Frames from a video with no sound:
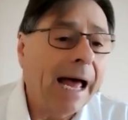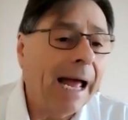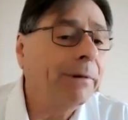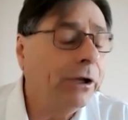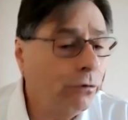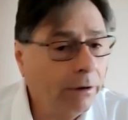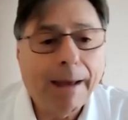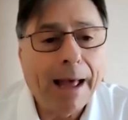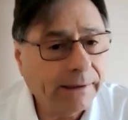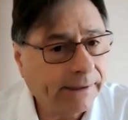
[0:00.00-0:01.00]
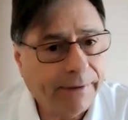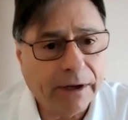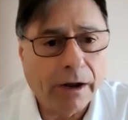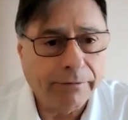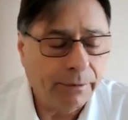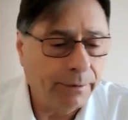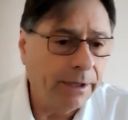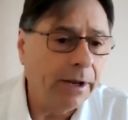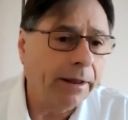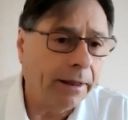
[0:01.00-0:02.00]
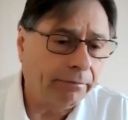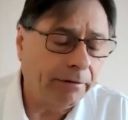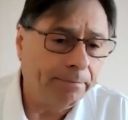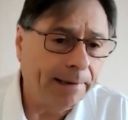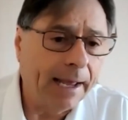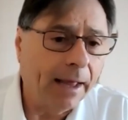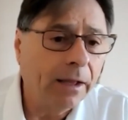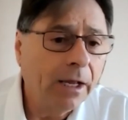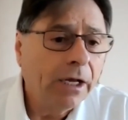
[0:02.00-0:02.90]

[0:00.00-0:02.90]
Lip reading: I'm going to do the balance of the country with another 3PL.